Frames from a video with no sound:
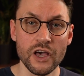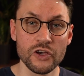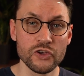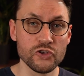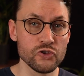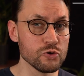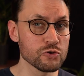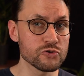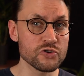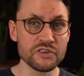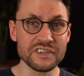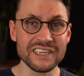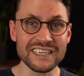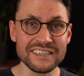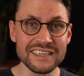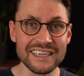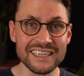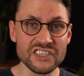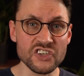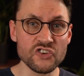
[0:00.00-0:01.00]
User
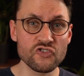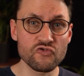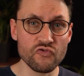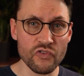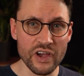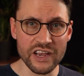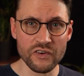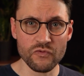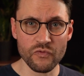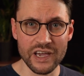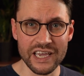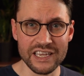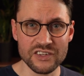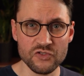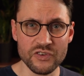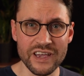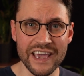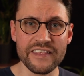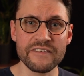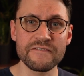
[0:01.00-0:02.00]
testing is a great way
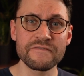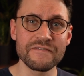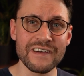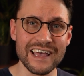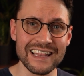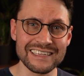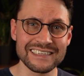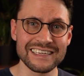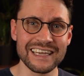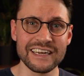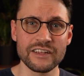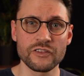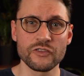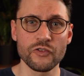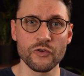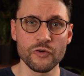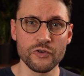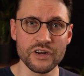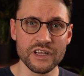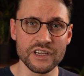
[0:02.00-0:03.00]
to gather validated
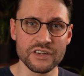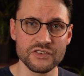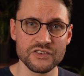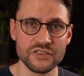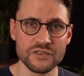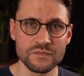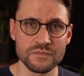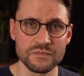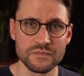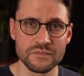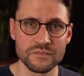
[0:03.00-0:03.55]
learnings.